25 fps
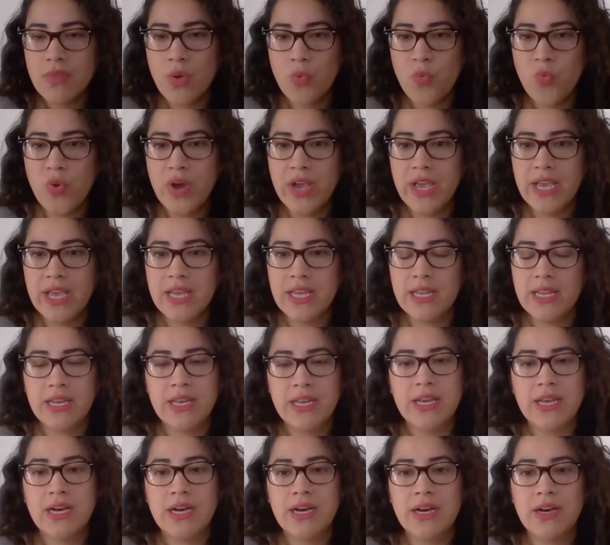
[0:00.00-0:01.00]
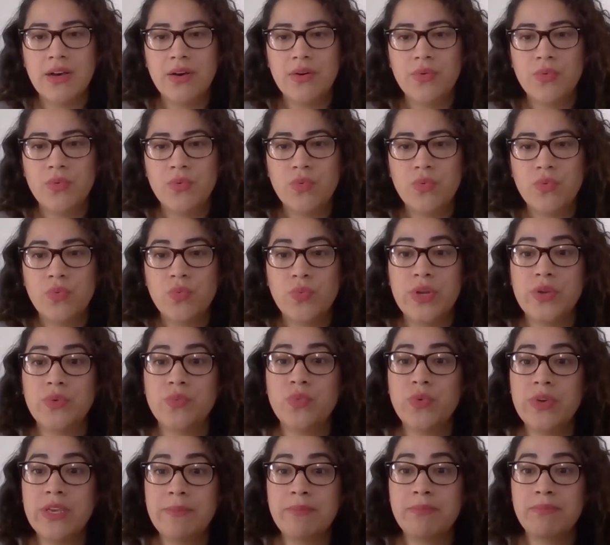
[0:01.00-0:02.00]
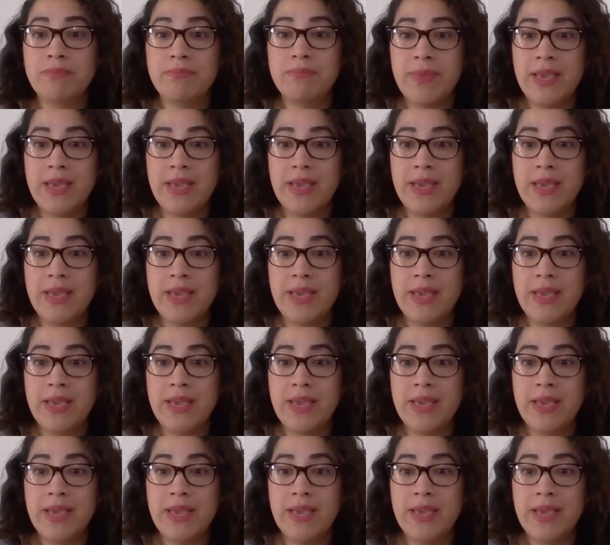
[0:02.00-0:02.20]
When we